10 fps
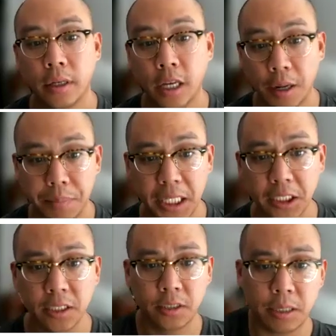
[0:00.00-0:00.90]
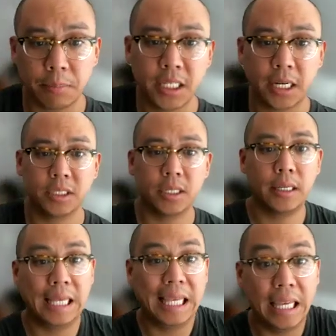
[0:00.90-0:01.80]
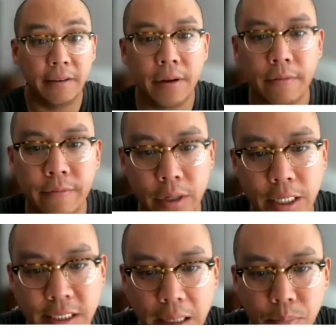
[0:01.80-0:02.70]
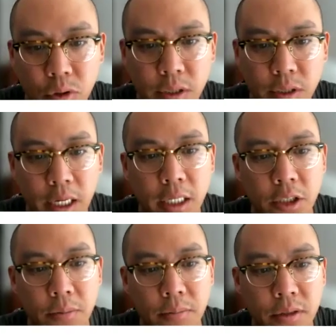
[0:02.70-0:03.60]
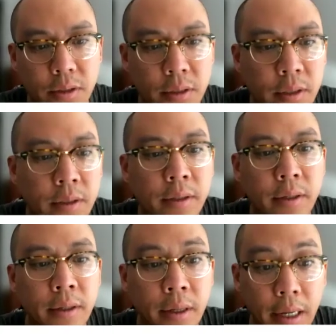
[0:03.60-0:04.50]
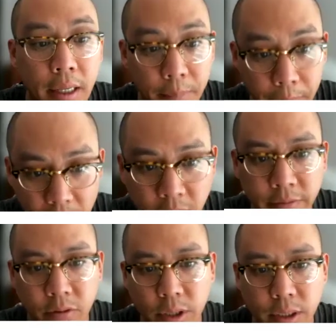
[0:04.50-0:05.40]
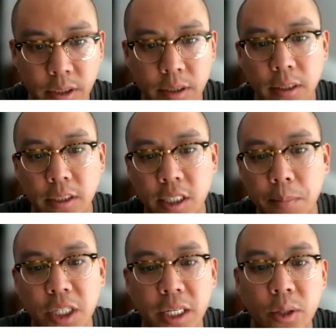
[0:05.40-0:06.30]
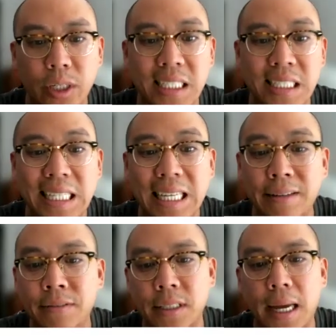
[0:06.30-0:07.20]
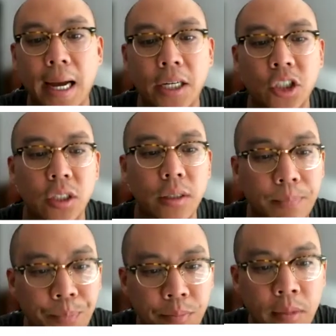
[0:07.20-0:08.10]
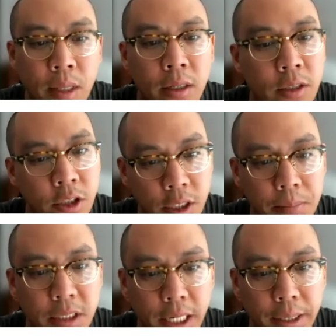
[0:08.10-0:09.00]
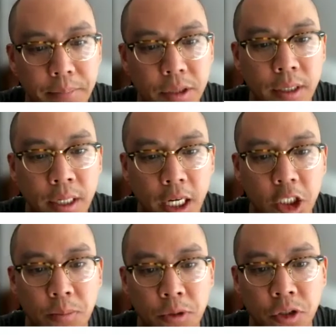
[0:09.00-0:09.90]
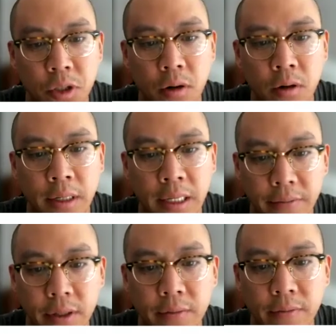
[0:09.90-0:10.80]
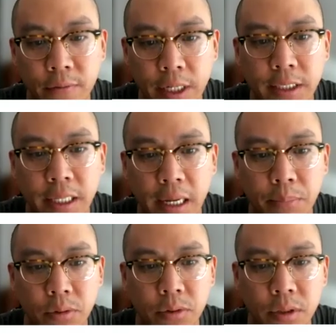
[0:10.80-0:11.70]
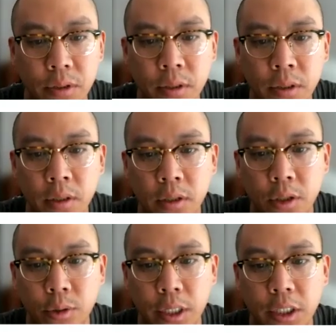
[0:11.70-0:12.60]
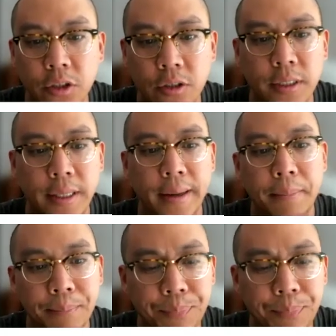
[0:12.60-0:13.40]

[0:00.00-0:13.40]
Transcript: Companies sometimes give free samples to customers. In the passive voice, the subject receives the action. Sometimes customers are given free samples to interest them.